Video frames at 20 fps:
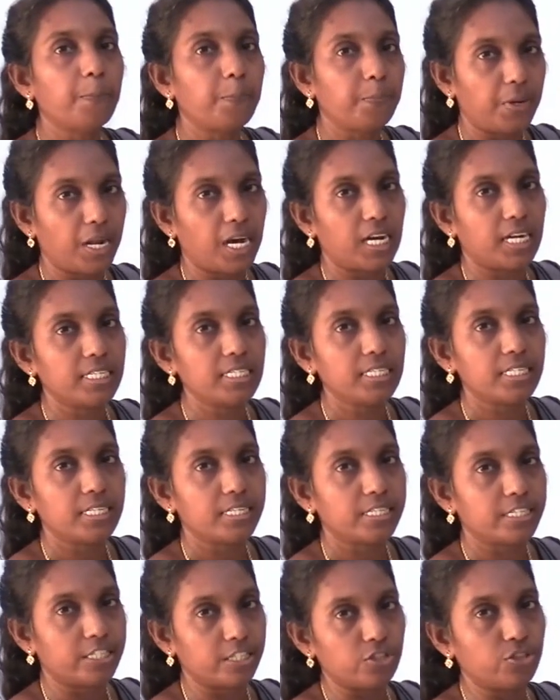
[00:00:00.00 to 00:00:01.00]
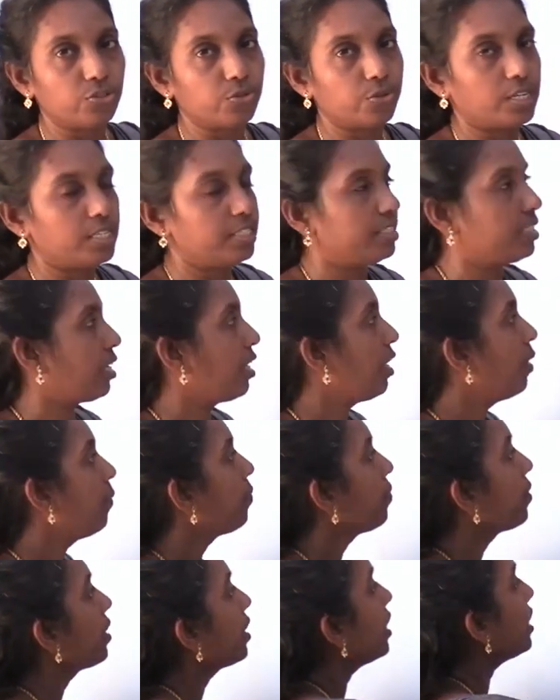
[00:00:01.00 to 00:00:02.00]
plant tissue culture?
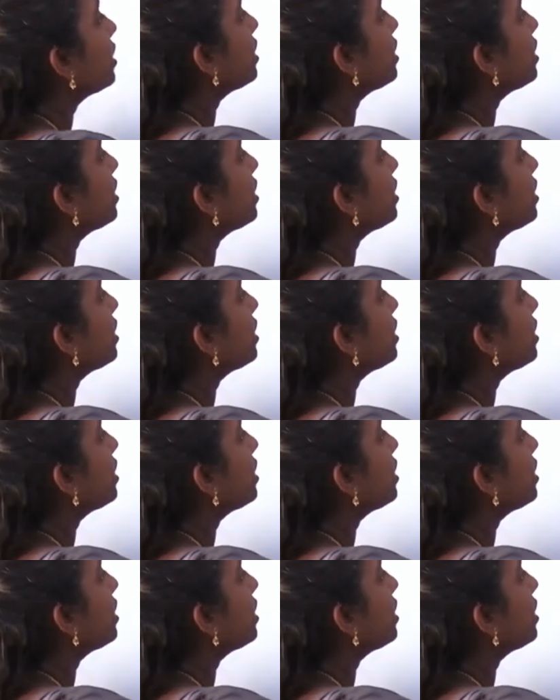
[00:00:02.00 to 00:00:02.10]
The